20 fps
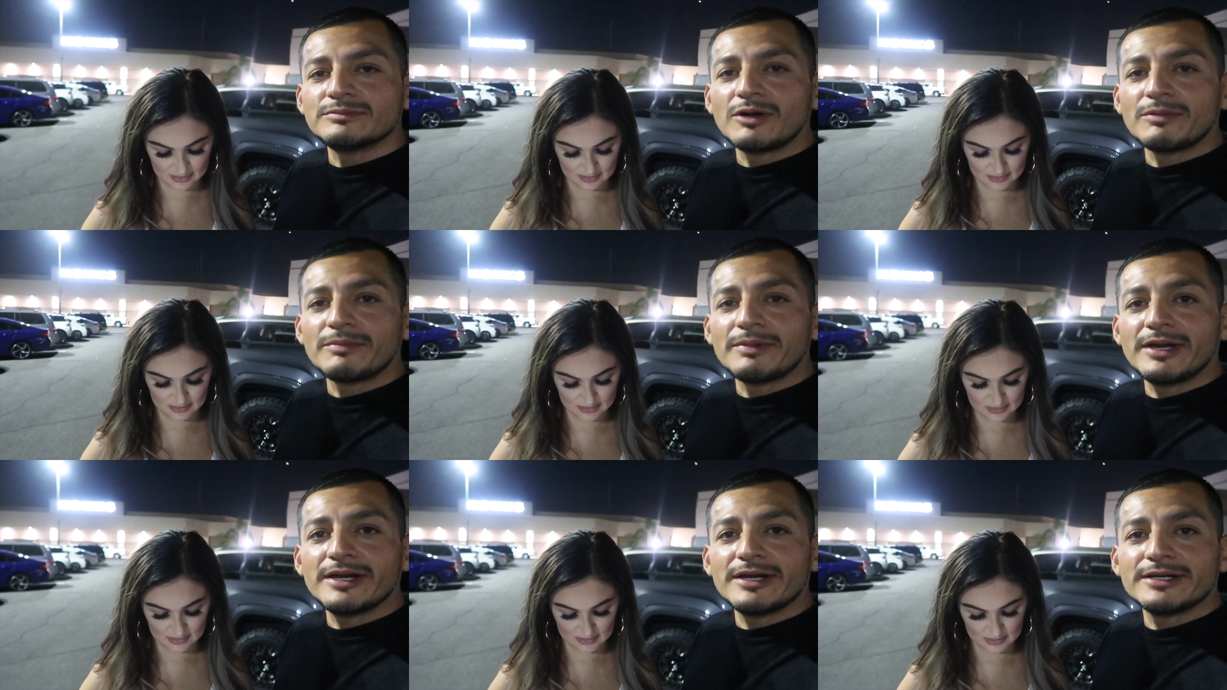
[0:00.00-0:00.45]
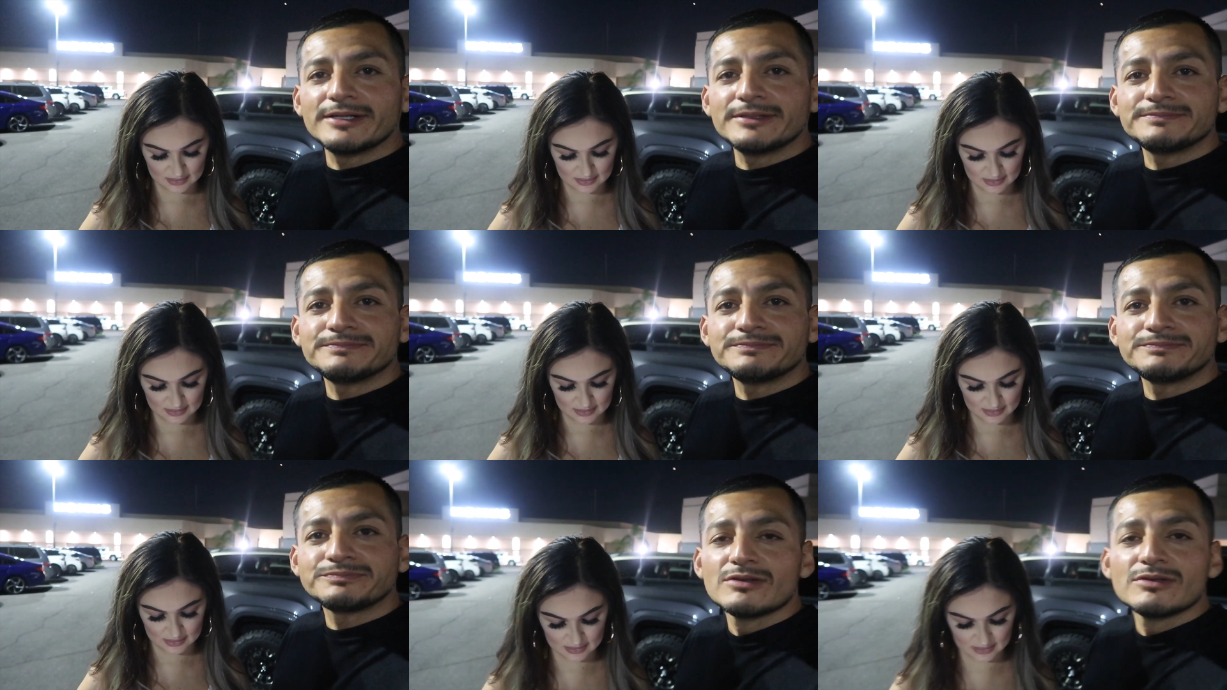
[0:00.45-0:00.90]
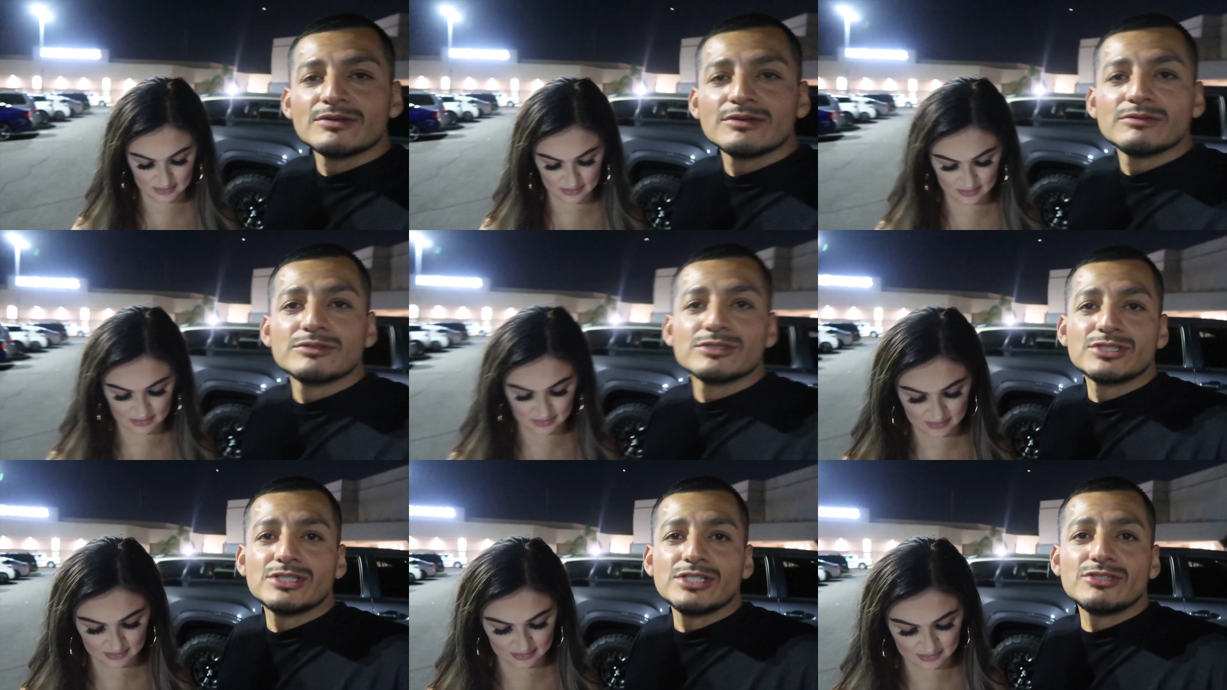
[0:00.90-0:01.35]
Speaker 1: Marbella
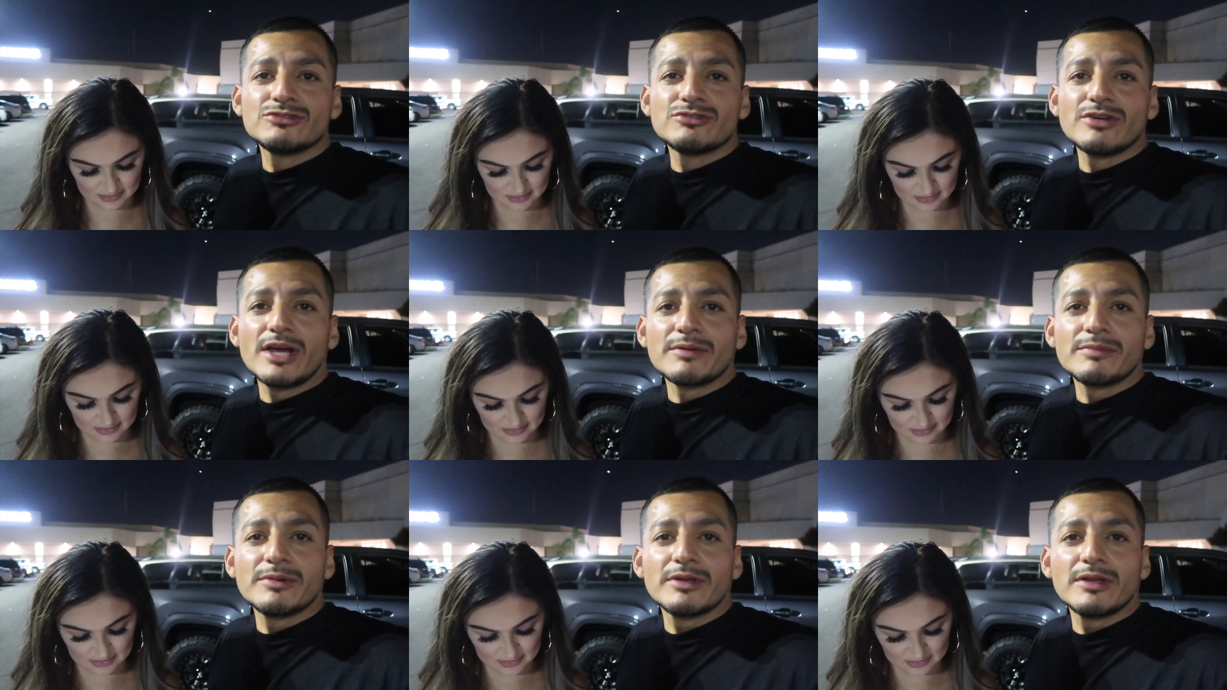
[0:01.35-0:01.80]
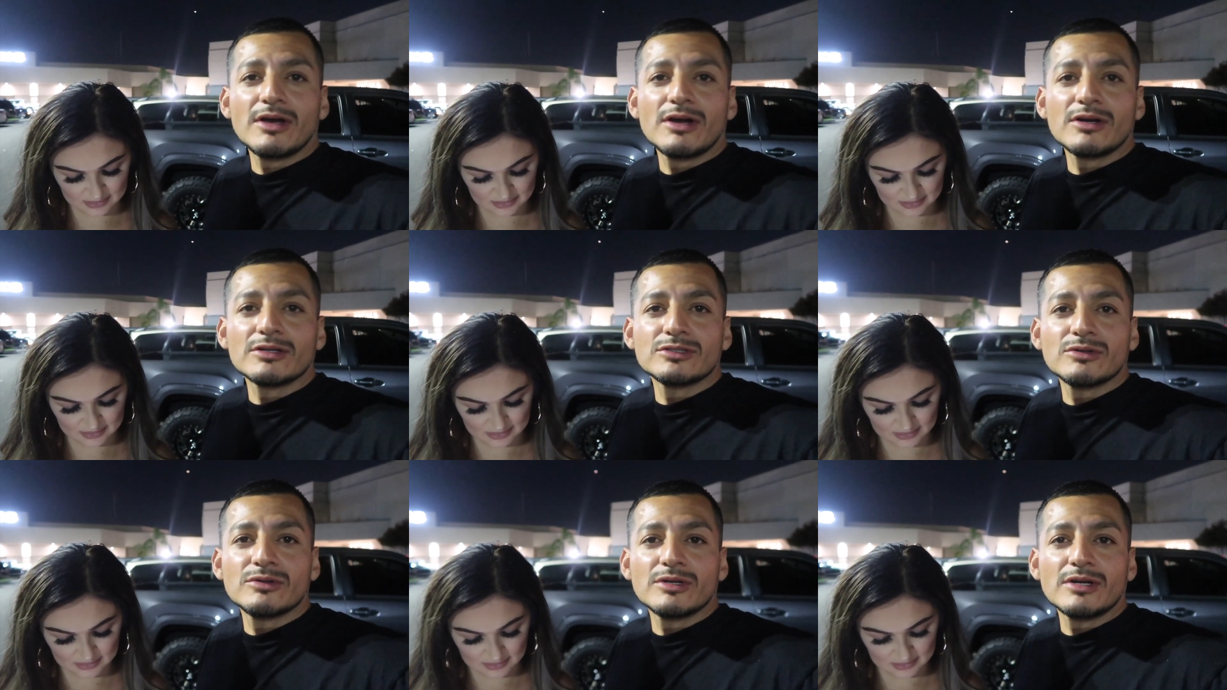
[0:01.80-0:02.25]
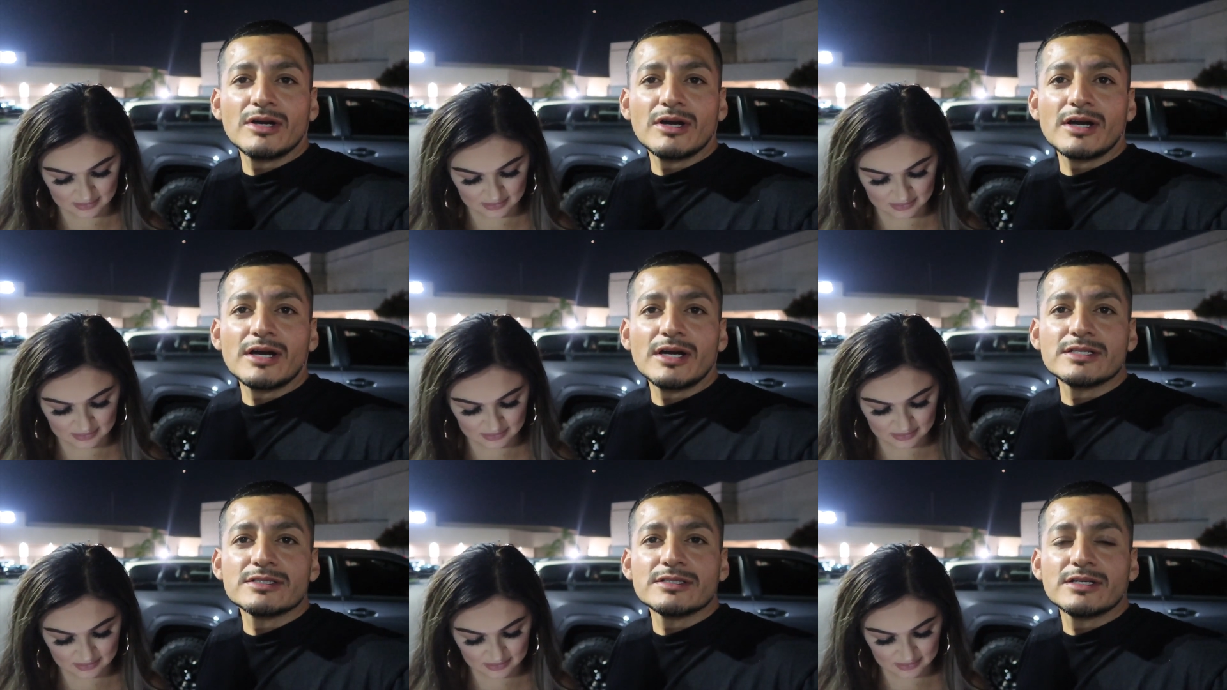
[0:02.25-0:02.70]
she dragged me along doing all
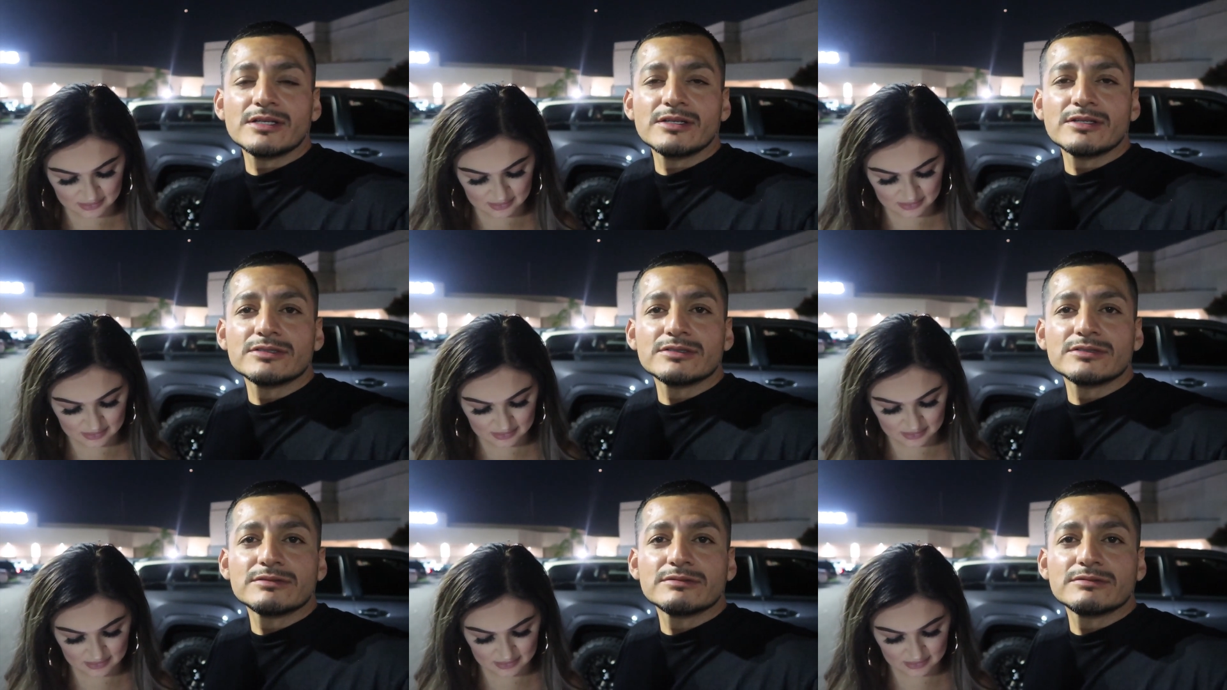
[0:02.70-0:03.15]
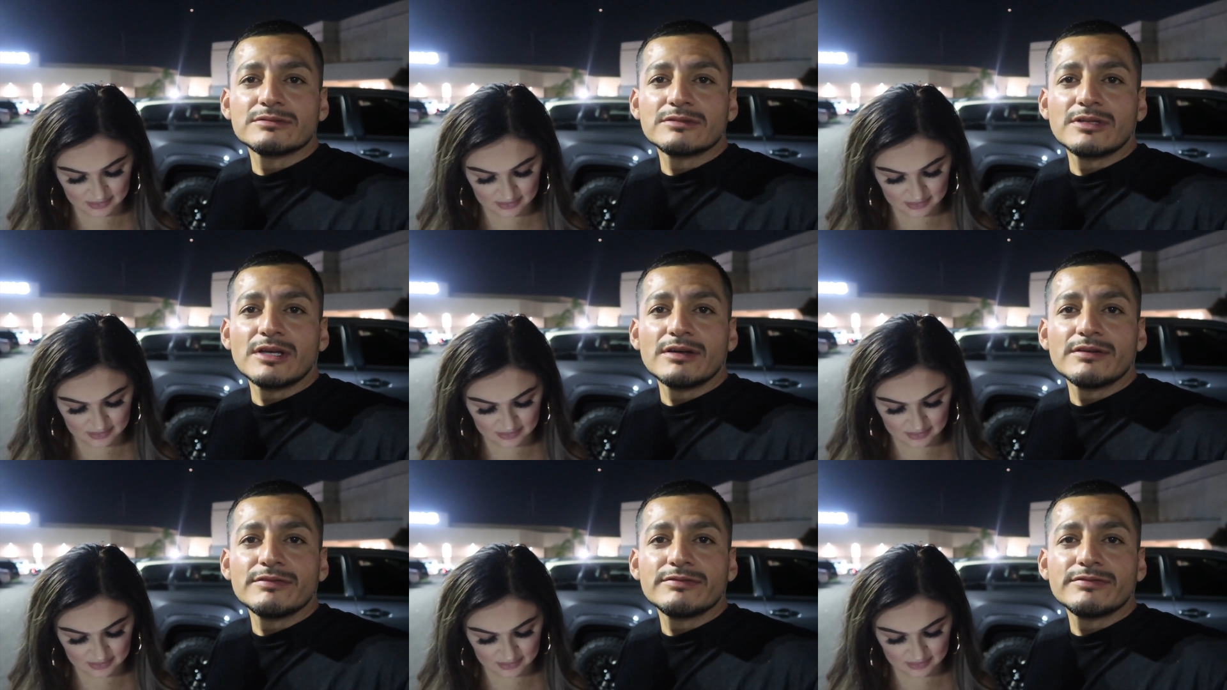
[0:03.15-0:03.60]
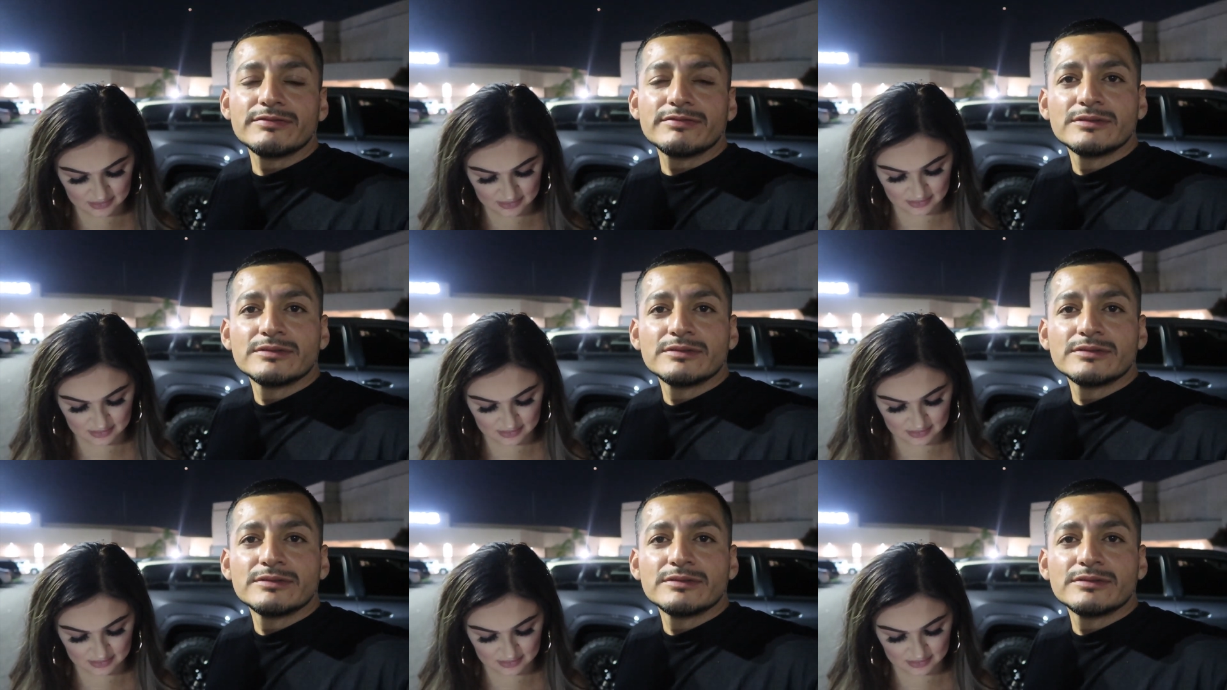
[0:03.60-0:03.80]
kinds of other stuff